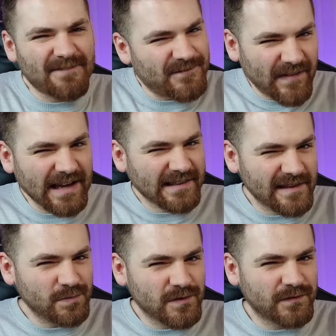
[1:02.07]
I think
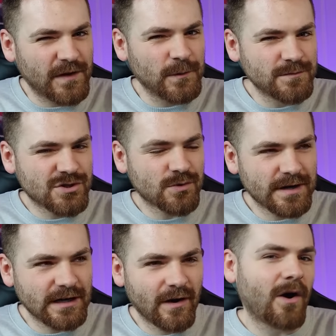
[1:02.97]
this was filmed
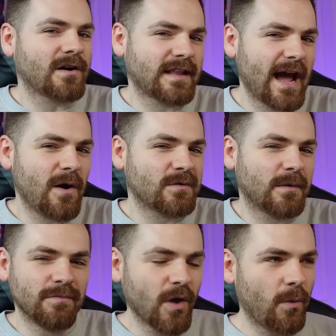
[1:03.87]
during lockdown.
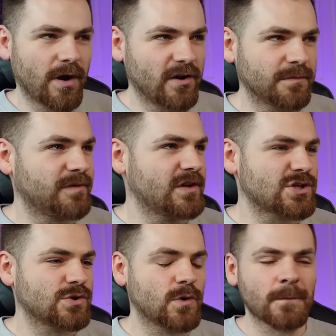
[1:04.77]
I'm not 100%
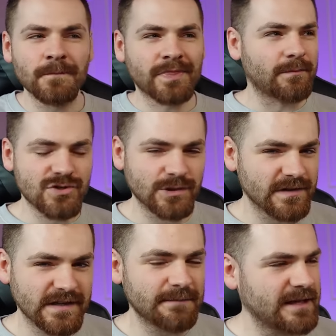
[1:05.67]
sure. I'm sure
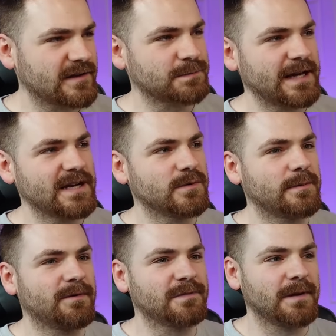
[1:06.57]
it's going to be explained when
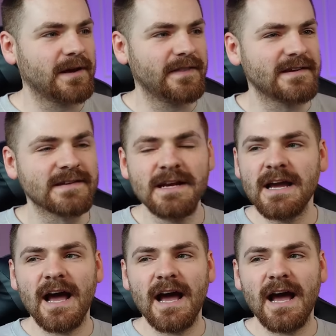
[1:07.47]
we press play on this.